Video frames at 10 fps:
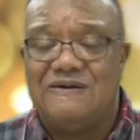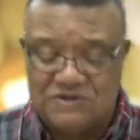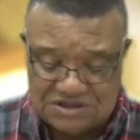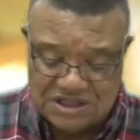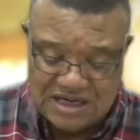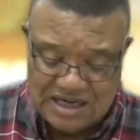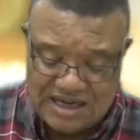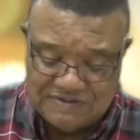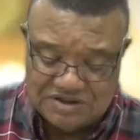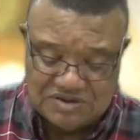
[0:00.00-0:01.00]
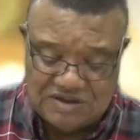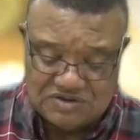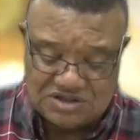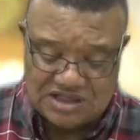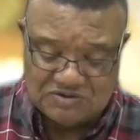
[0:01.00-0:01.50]
It
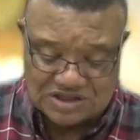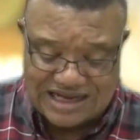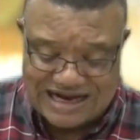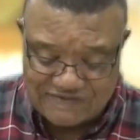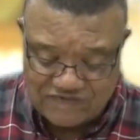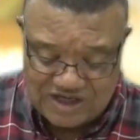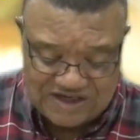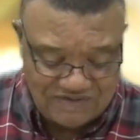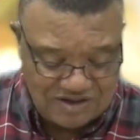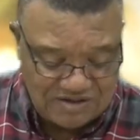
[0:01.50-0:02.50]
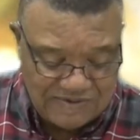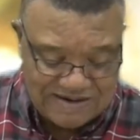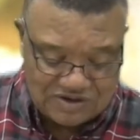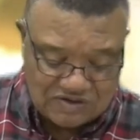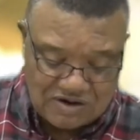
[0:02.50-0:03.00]
was a lot of fun to be
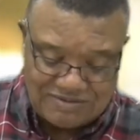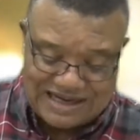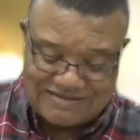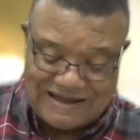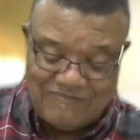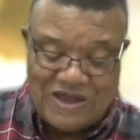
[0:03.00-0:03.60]
able to grow up like that.